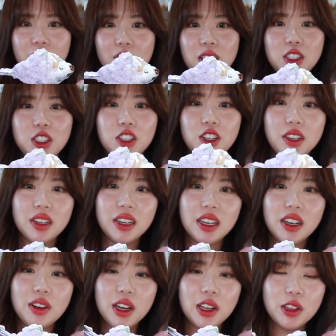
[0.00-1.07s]
Let's check it
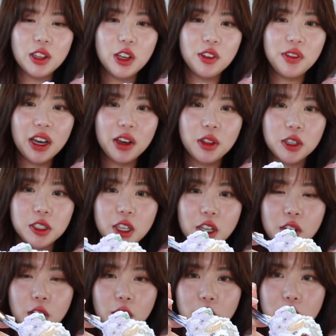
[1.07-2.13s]
out. I love how there's
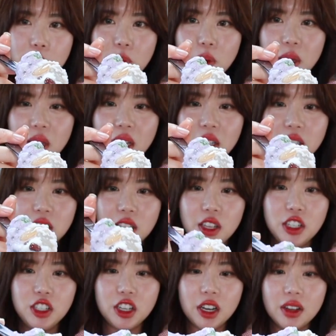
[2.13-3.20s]
like all the beans and
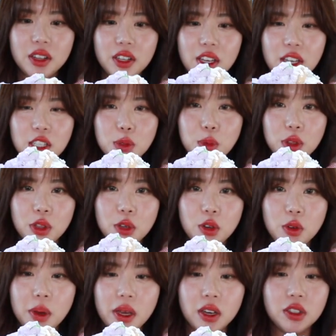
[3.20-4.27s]
the jellies with the
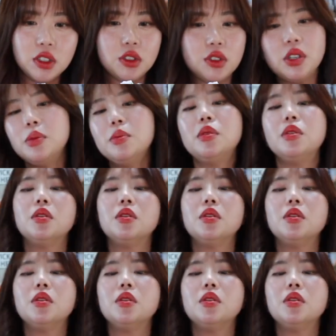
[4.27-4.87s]
ube ice cream.